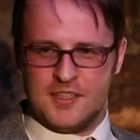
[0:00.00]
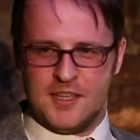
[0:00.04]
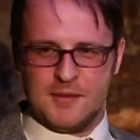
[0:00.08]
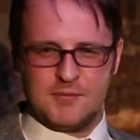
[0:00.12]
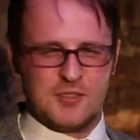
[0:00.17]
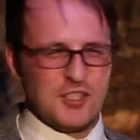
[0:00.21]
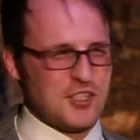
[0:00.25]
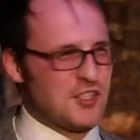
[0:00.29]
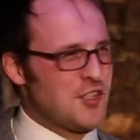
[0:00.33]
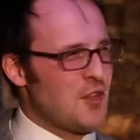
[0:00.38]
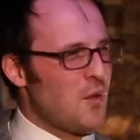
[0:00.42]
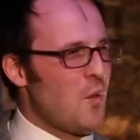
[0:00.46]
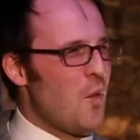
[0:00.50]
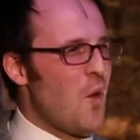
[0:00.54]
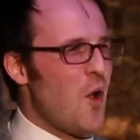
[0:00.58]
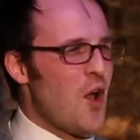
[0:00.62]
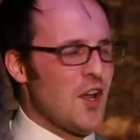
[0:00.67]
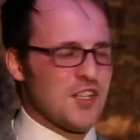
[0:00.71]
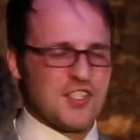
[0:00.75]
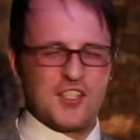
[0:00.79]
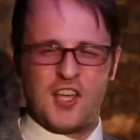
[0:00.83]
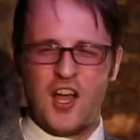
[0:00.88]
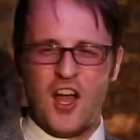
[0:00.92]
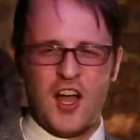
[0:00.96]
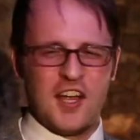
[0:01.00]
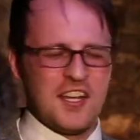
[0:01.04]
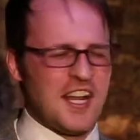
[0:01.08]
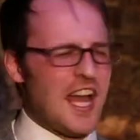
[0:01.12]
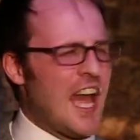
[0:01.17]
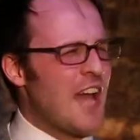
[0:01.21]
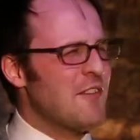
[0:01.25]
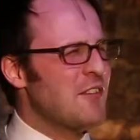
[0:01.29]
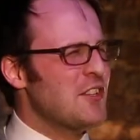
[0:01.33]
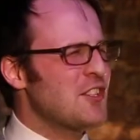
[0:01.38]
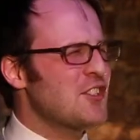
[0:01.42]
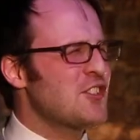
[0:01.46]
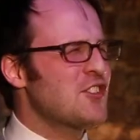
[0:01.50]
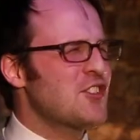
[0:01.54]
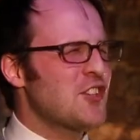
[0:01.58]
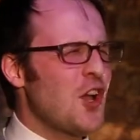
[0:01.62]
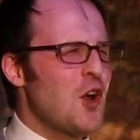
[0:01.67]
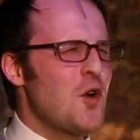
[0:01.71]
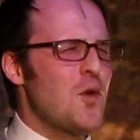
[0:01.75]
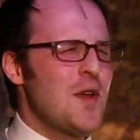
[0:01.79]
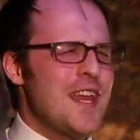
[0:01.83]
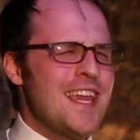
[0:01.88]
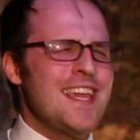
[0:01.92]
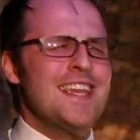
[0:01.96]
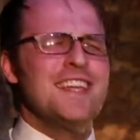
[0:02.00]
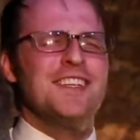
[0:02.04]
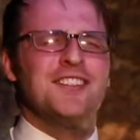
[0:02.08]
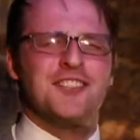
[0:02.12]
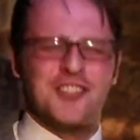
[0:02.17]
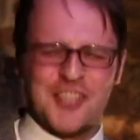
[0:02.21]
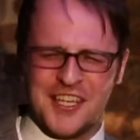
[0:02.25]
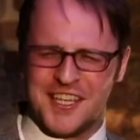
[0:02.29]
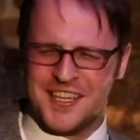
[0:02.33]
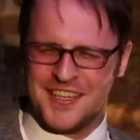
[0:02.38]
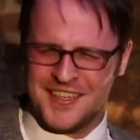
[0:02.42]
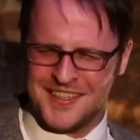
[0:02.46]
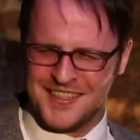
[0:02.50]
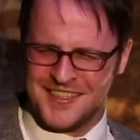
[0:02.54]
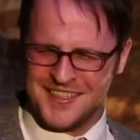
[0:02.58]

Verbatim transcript: I'm just the worst kind. I have it so easy.